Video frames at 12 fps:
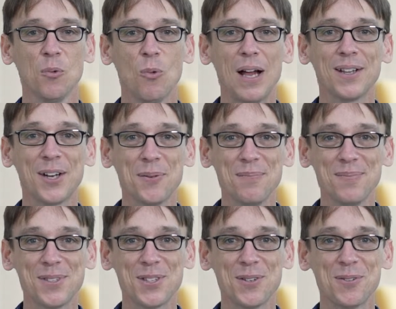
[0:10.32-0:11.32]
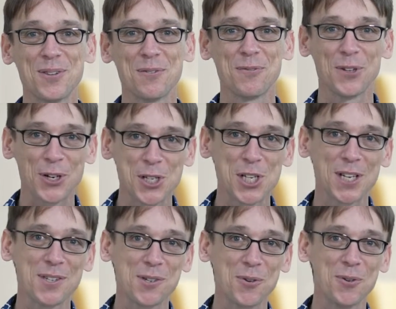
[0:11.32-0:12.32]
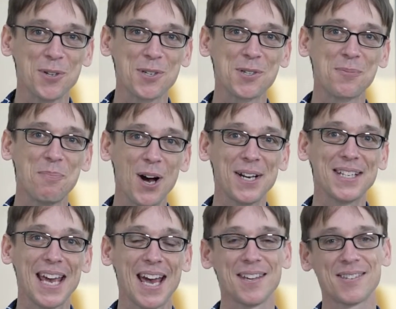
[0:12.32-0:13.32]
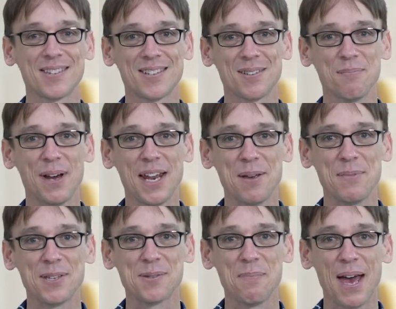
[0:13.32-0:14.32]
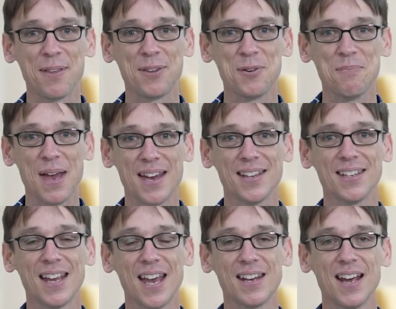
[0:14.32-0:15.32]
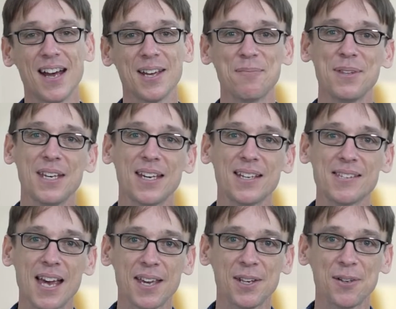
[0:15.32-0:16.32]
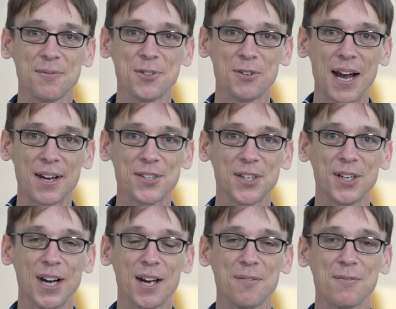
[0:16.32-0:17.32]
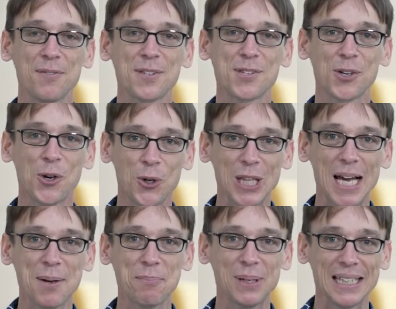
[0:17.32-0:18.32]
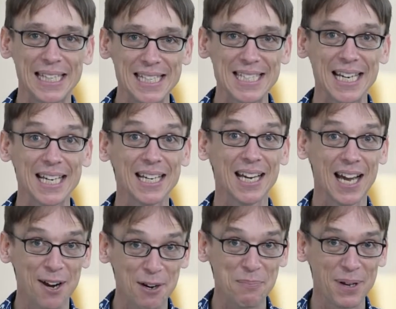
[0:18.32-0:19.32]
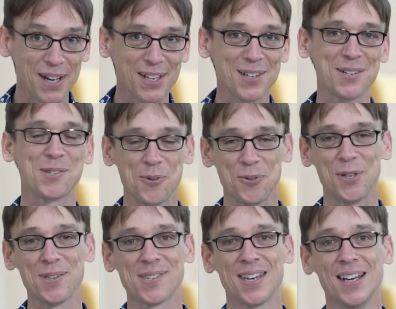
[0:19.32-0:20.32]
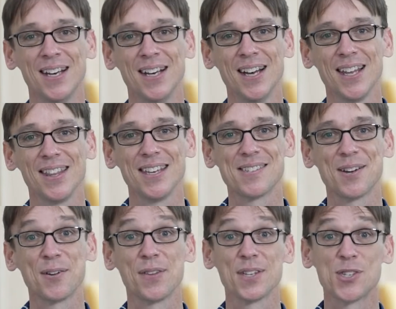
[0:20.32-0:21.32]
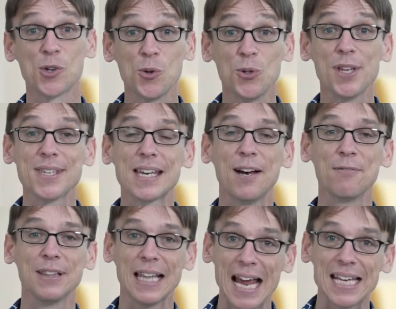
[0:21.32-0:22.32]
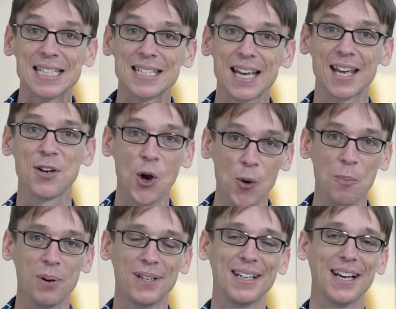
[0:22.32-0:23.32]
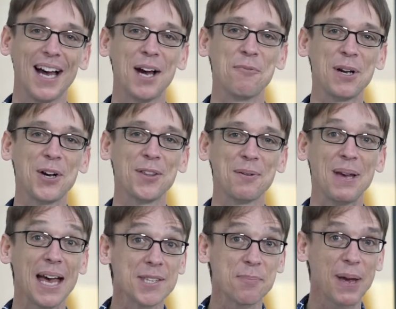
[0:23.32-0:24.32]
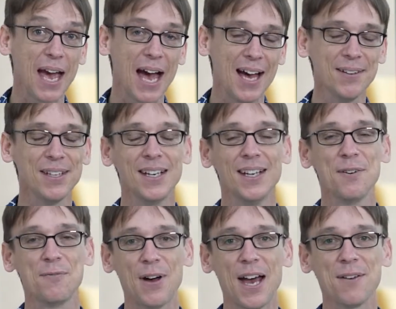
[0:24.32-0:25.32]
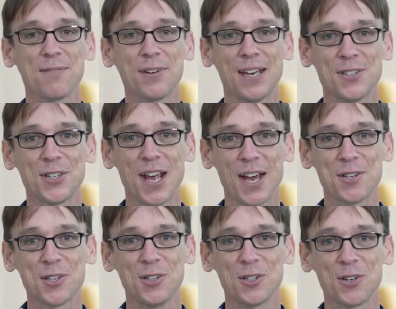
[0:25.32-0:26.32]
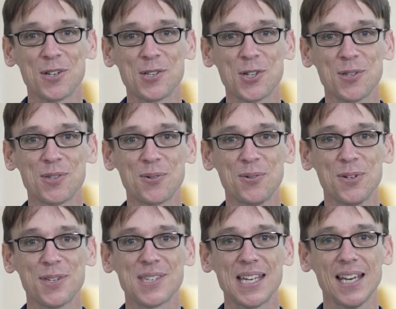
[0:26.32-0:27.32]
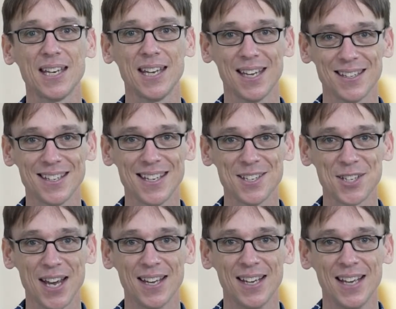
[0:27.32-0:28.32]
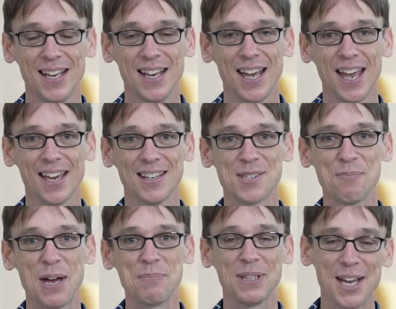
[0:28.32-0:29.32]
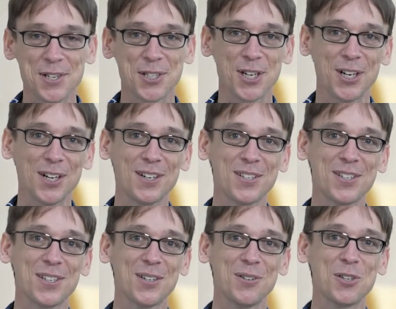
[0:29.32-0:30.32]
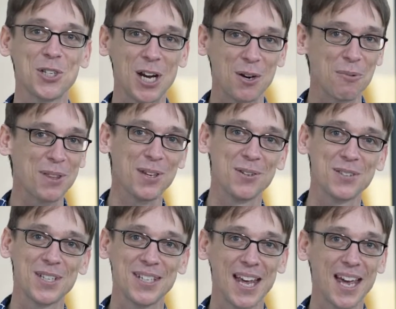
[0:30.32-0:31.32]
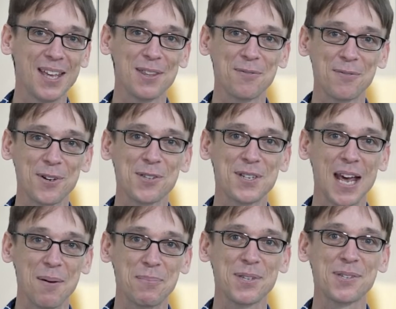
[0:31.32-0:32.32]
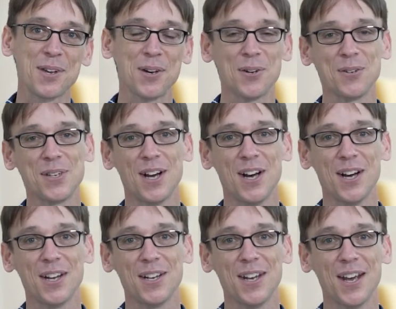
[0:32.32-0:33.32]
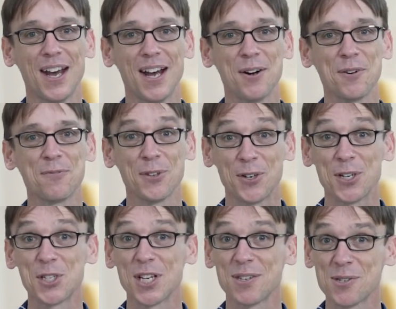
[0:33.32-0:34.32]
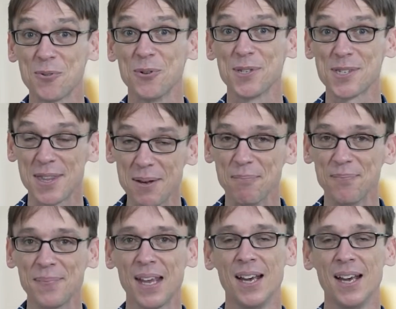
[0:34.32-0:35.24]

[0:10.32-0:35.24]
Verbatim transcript: Welcome to the Flourishing Schools podcast. My name is Matthew Mann, and I am the executive director of Sekolah Pelita Harapan Schools. These are the Schools of Light and Hope. Uh, we call them SPH, five international Christian schools in Indonesia. And it's my pleasure to share with you today the first episode on our Flourishing Schools theme.